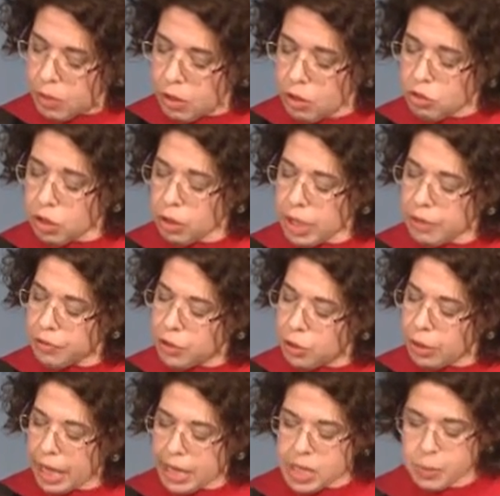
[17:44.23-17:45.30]
So if you
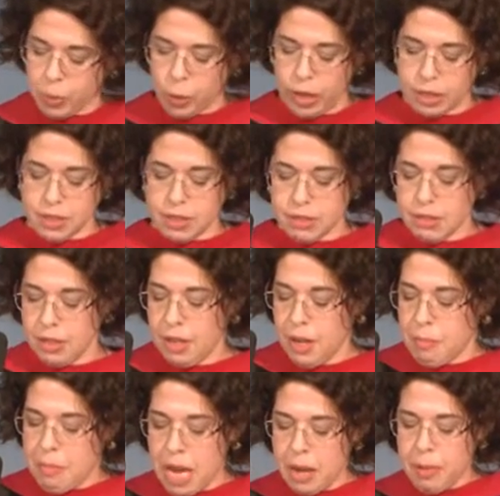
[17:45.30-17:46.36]
like sports,
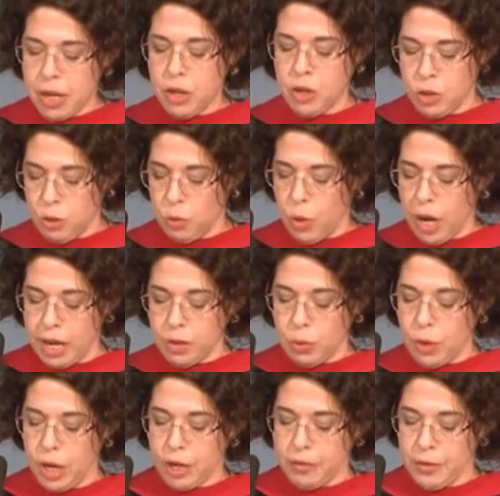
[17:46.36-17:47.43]
maybe you want to
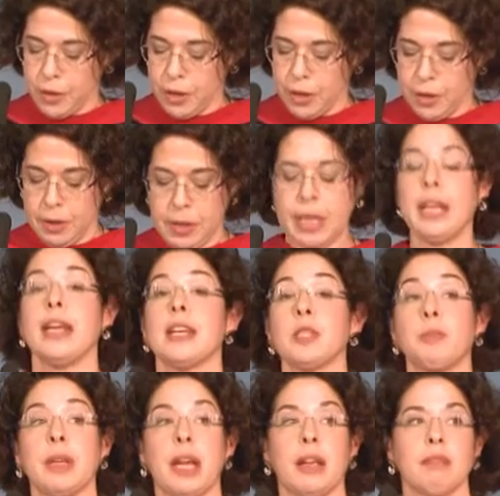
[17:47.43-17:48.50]
work for
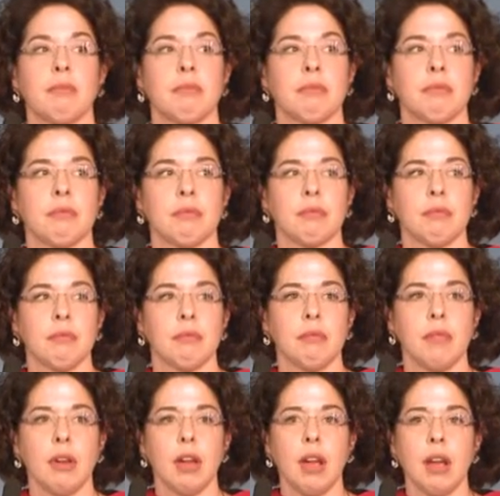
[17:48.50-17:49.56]
ESPN.
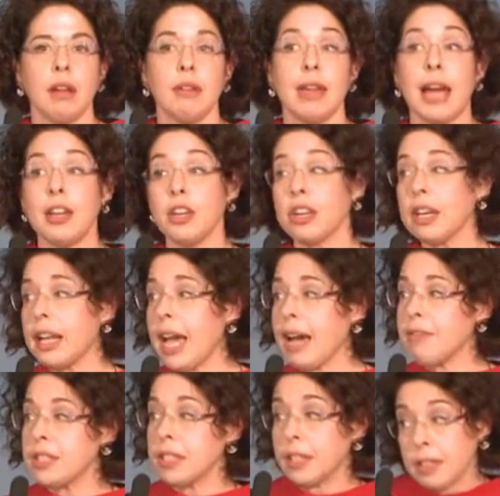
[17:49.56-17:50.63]
Now you're going to
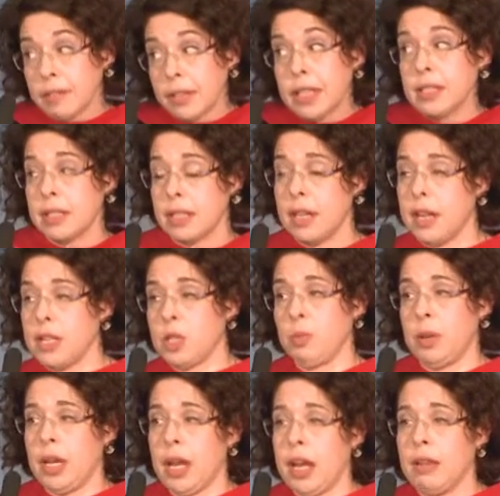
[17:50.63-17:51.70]
have to convince
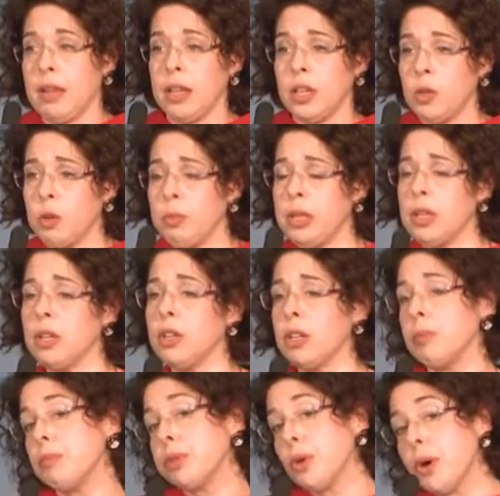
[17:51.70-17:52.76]
ESPN that you would be a good
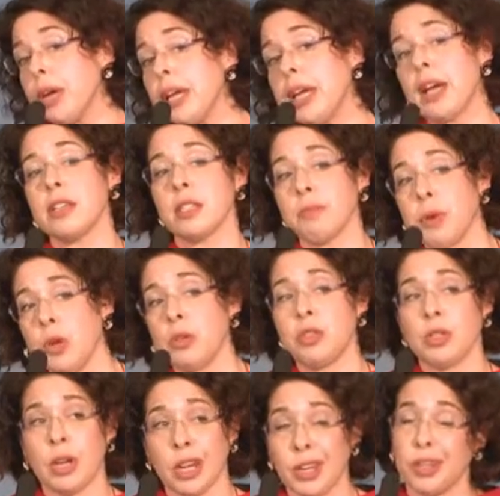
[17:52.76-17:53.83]
employee as opposed
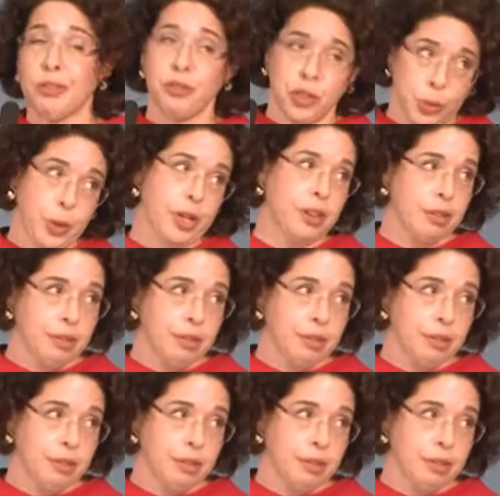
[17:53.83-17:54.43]
to a good viewer.